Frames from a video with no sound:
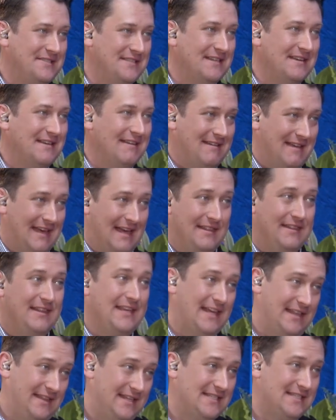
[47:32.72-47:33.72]
yeah. and
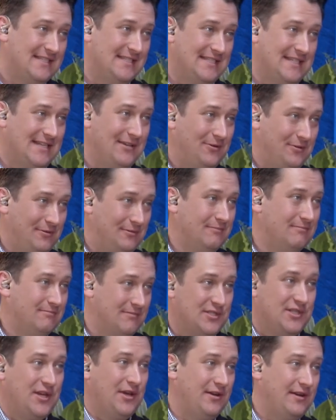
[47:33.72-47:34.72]
the, and this is the
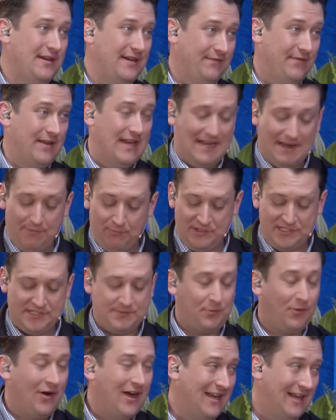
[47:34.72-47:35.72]
alternative, and which
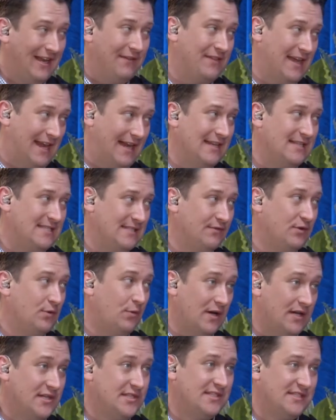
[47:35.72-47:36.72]
is why I love that list of
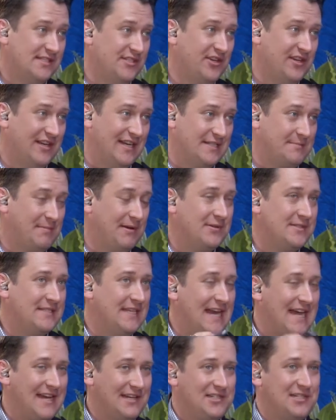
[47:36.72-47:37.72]
questions you can ask because
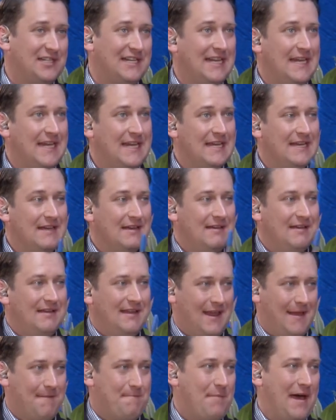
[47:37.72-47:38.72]
it actually
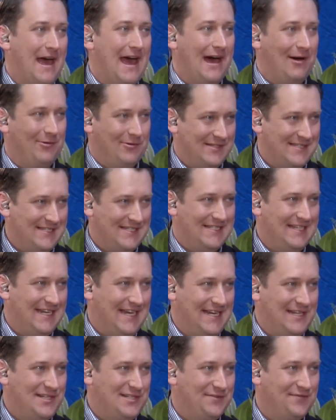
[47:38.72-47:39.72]
empowers
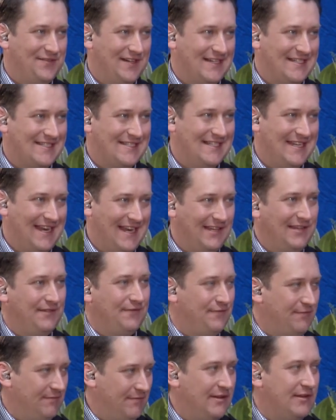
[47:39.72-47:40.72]
each of us. And you
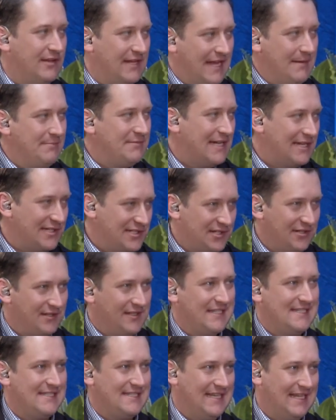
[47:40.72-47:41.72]
you keep touching on
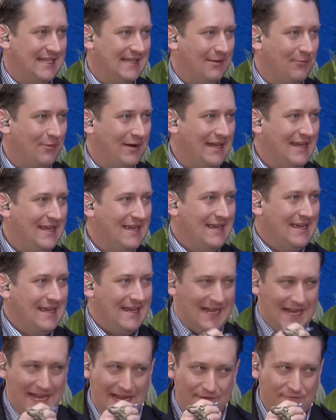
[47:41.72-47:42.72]
this thing that we,
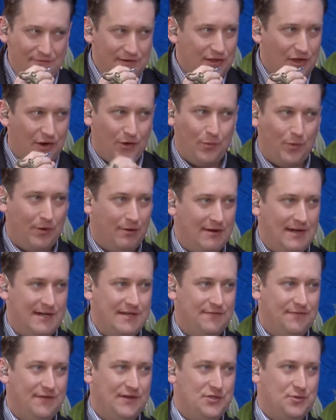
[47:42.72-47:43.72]
even though we're an
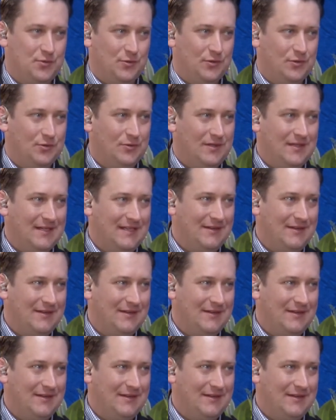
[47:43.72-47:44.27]
individual,